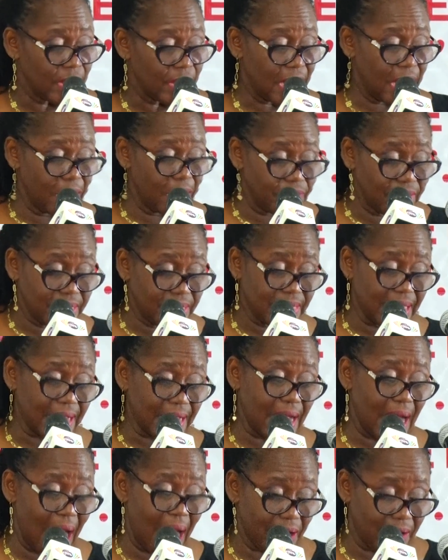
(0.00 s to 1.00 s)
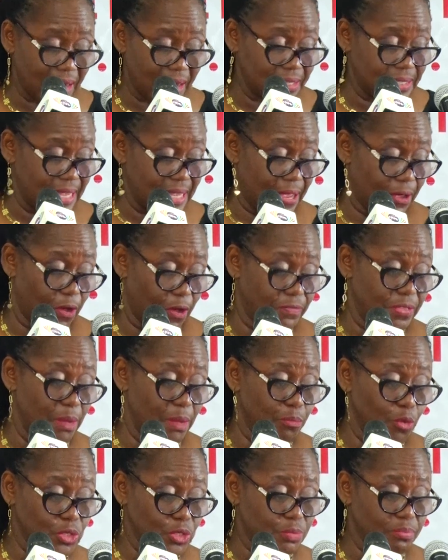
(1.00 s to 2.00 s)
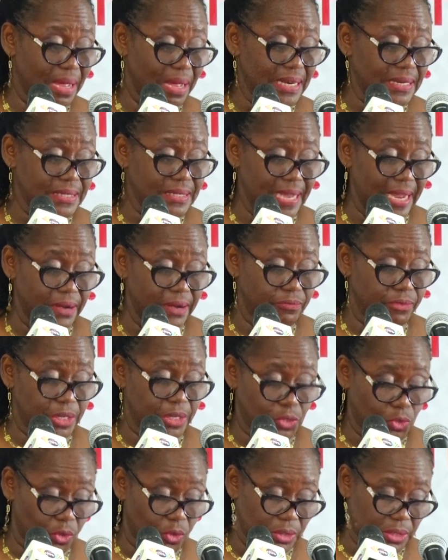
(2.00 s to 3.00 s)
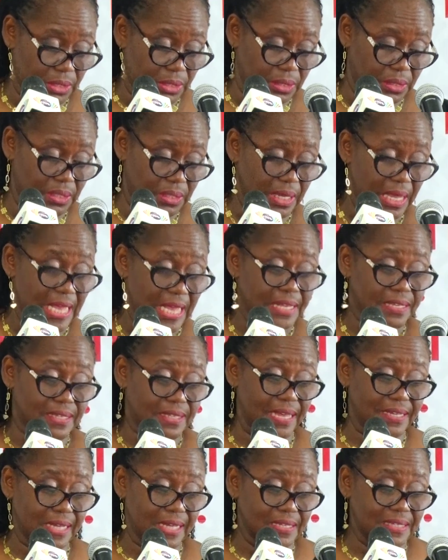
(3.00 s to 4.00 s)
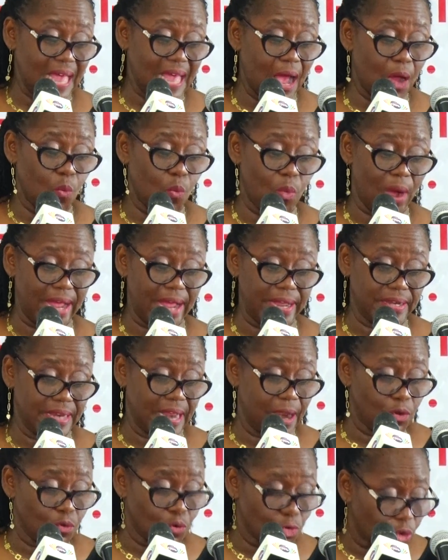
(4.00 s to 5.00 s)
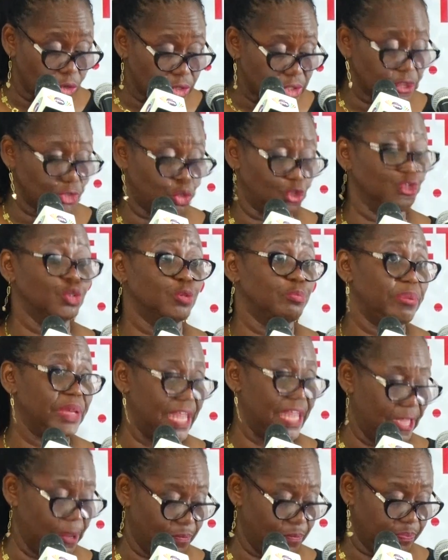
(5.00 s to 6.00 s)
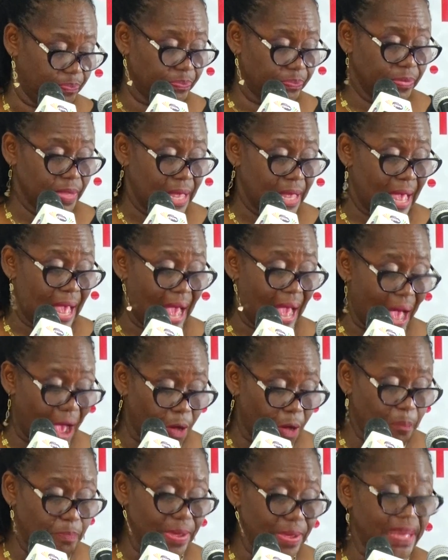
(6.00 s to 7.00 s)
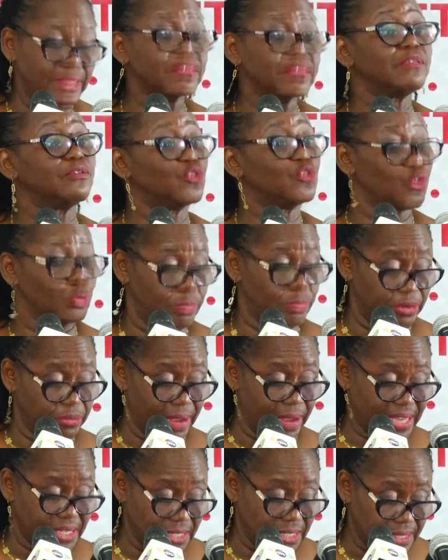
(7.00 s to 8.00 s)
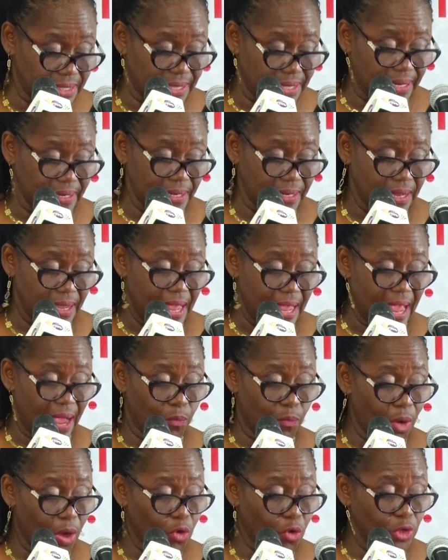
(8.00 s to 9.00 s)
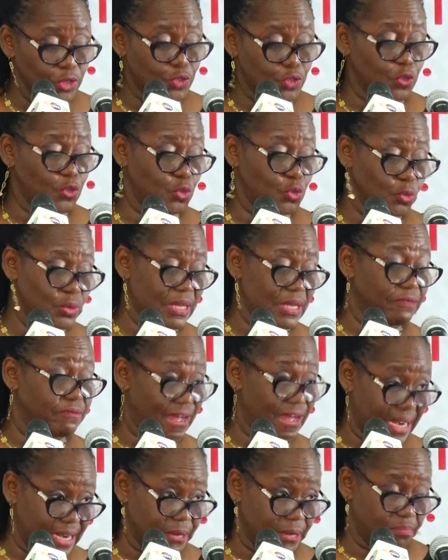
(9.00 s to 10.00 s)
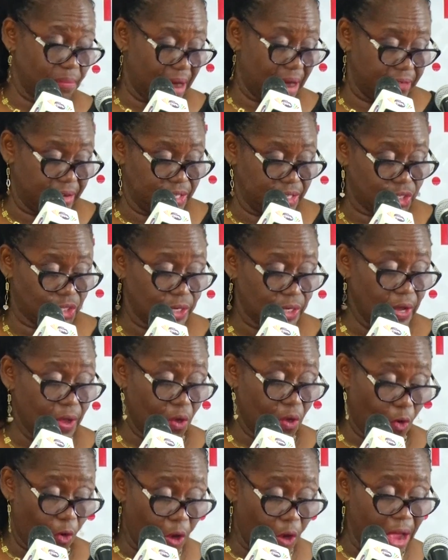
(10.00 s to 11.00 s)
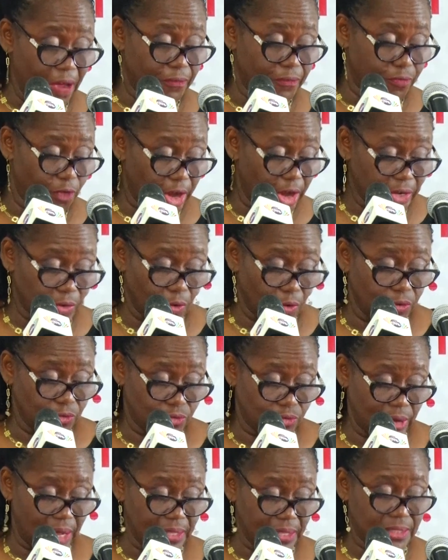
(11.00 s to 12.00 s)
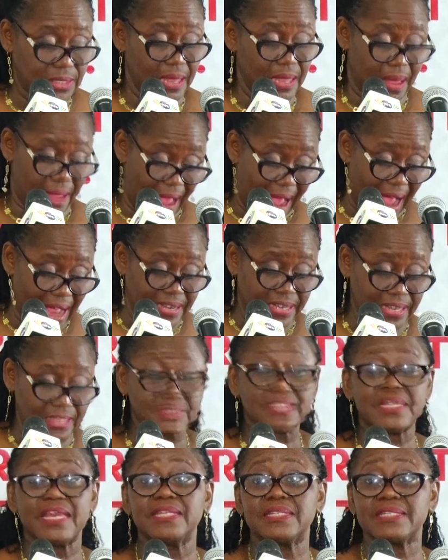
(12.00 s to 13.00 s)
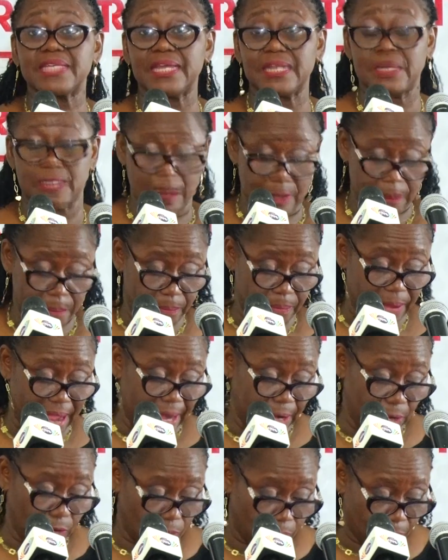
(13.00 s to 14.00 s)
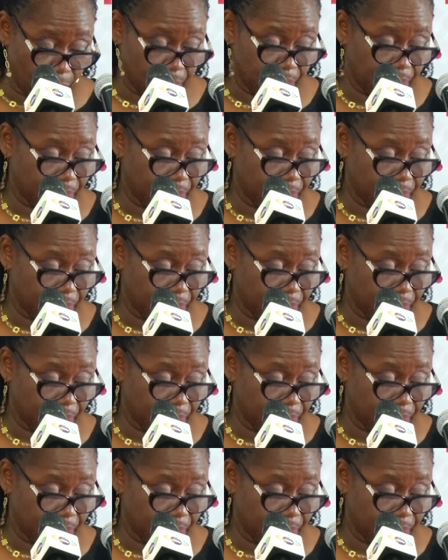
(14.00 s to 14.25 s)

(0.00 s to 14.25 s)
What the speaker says: Even the character of the most mundane resources, such as how wide a road should be, how birth should be registered, and what constitutes a valid marriage or a void contract, are dictated by law.